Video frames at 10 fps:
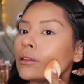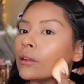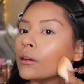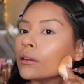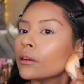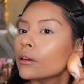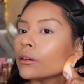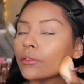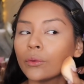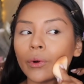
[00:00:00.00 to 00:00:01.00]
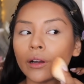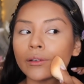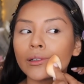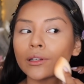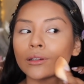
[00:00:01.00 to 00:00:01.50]
And then if you want,
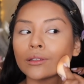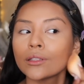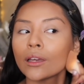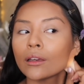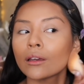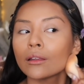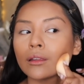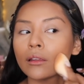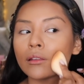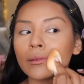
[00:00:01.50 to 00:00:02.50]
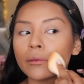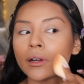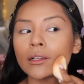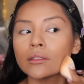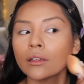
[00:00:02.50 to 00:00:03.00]
you can take the
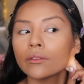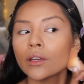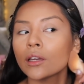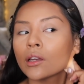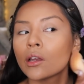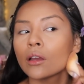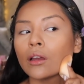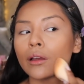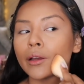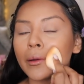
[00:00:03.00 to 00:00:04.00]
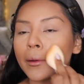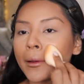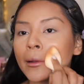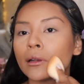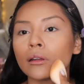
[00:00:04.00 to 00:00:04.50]
rest of it
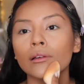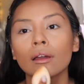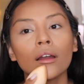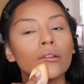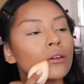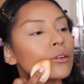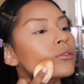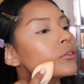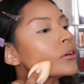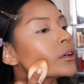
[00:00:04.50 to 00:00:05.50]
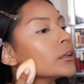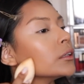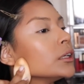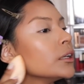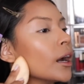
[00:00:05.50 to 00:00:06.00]
and kind of
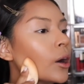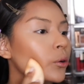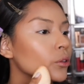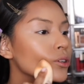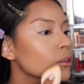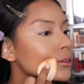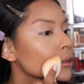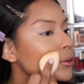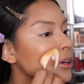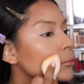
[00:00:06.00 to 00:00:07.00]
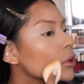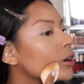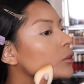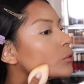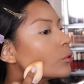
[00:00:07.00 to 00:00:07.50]
clean out the cream
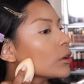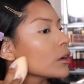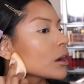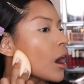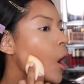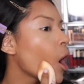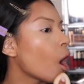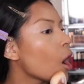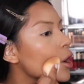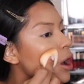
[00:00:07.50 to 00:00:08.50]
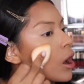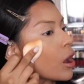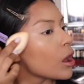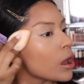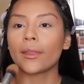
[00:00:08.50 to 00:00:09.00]
contour.
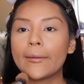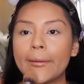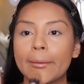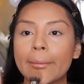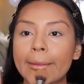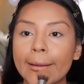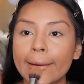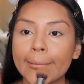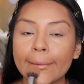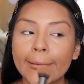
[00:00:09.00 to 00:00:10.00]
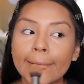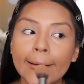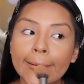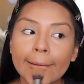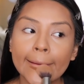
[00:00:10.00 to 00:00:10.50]
And then I'm also gonna blend
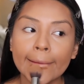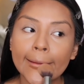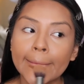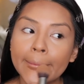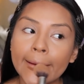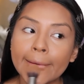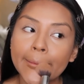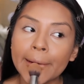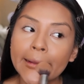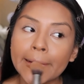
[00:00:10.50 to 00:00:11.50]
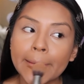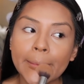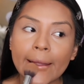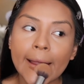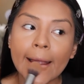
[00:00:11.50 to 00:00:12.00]
out the lip under my lip.
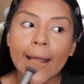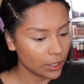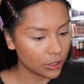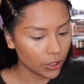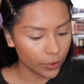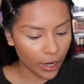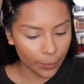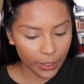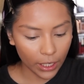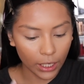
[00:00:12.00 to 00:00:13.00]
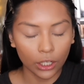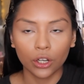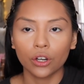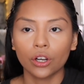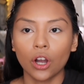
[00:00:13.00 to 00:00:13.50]
So now I'm gonna
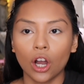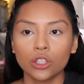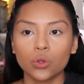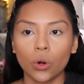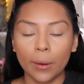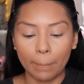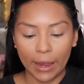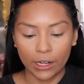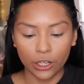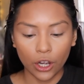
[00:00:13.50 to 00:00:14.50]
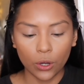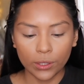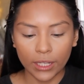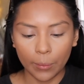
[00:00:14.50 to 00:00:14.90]
contour my nose.